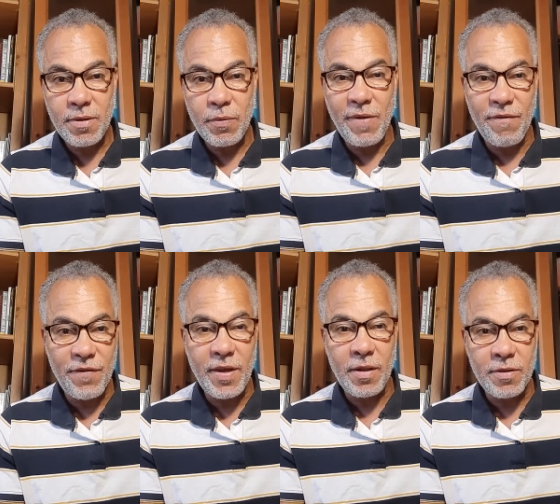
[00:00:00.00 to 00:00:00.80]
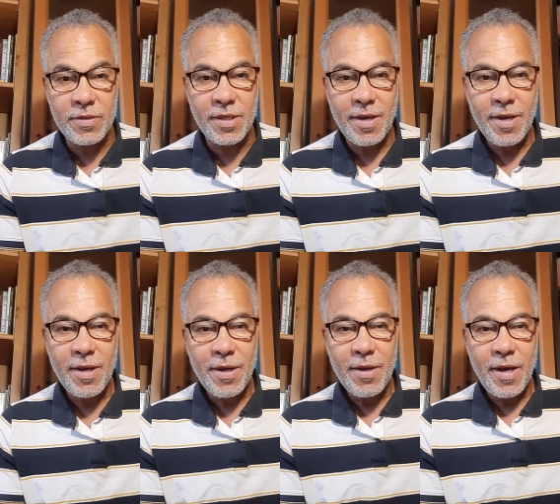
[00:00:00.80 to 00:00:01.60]
revealed
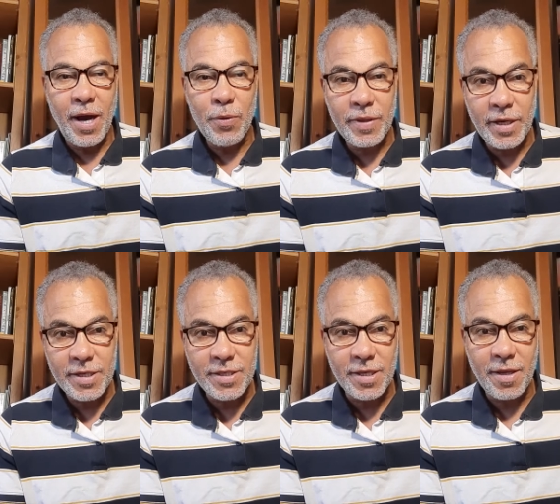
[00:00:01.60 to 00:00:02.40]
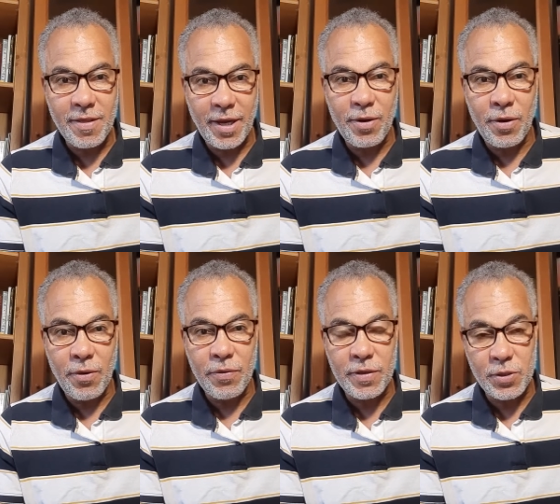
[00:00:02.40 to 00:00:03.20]
how dirty their
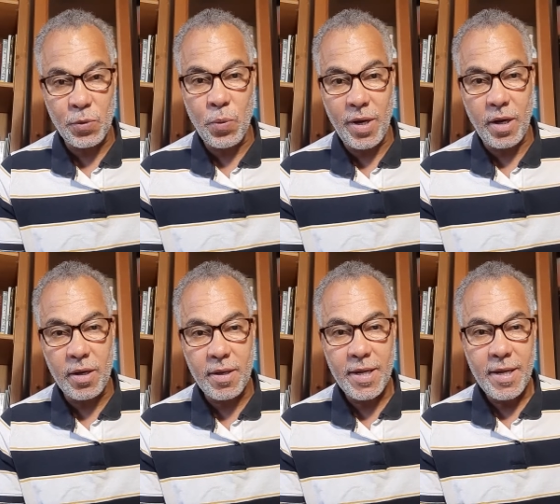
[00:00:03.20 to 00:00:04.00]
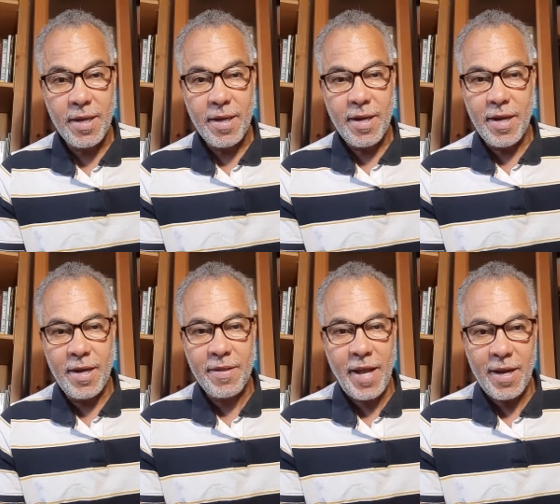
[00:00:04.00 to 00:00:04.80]
clothes were.
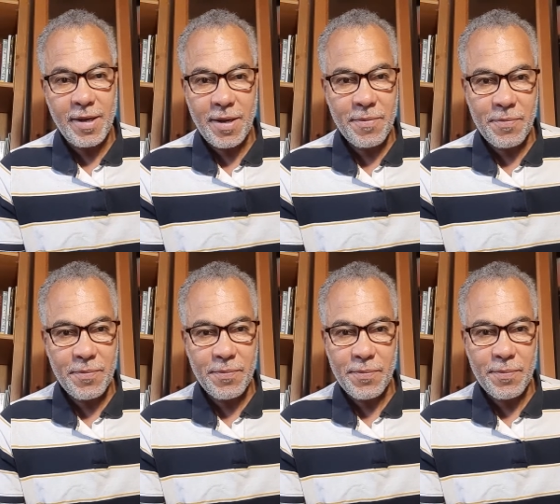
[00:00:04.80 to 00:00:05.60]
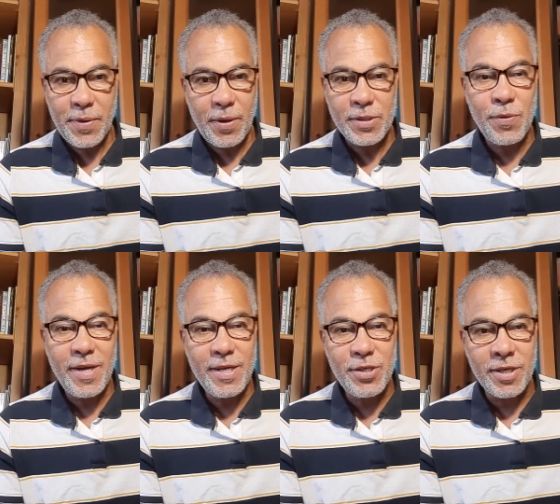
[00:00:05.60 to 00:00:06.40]
And then, uh, because
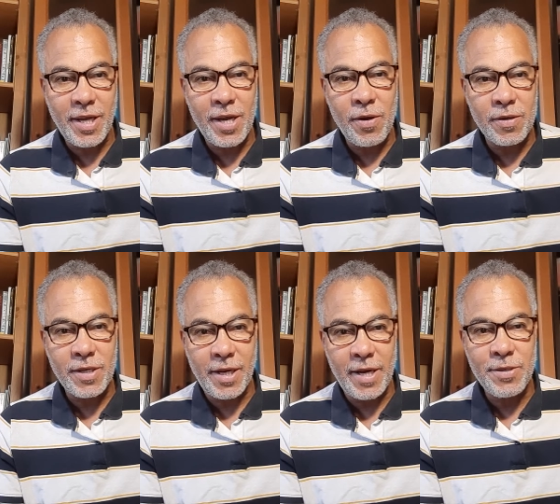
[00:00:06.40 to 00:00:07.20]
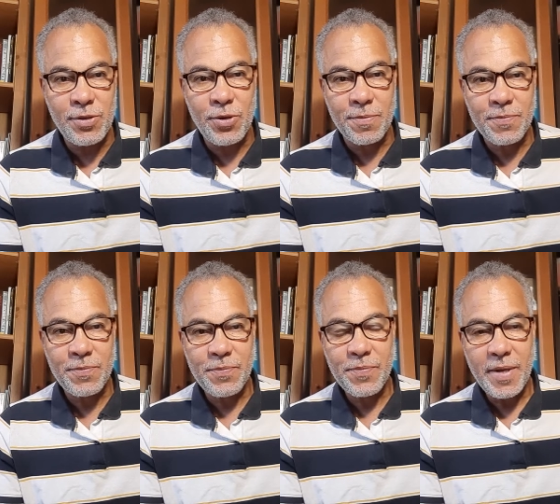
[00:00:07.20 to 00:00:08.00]
religion cannot cleanse you.
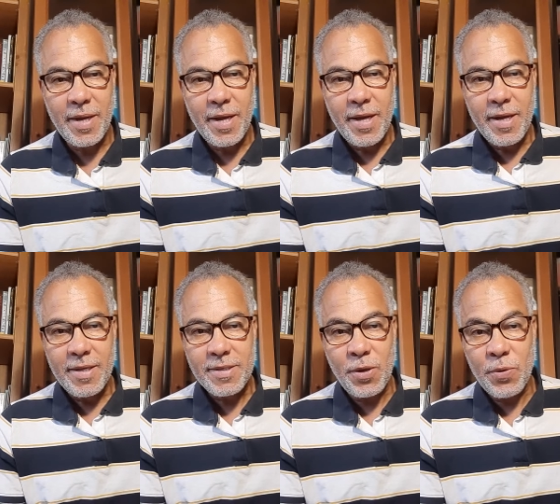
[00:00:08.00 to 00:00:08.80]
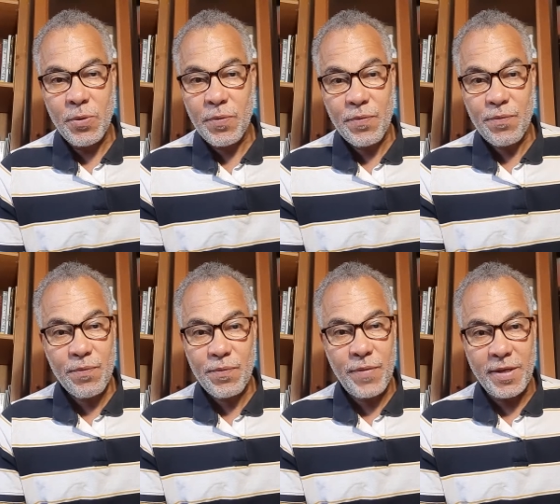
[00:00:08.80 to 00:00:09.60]
So
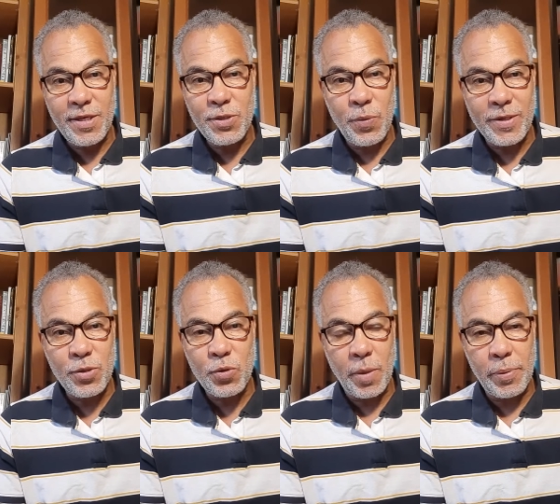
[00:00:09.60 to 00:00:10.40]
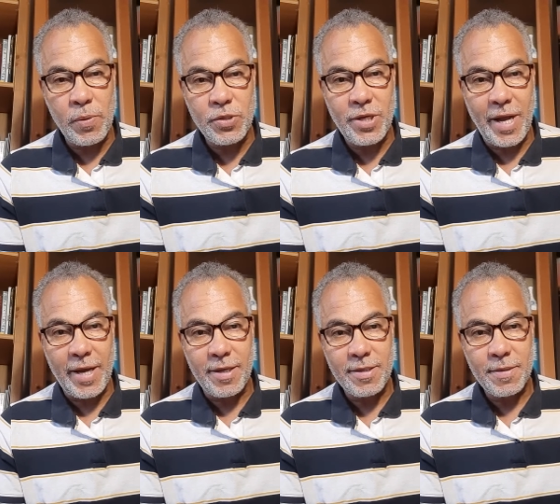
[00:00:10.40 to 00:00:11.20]
they didn't want to approach
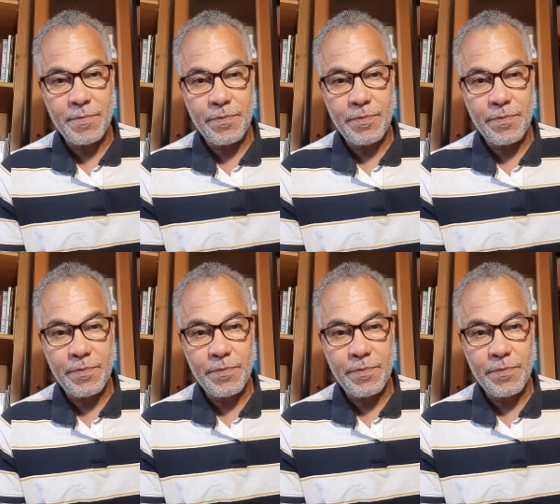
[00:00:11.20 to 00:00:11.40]
light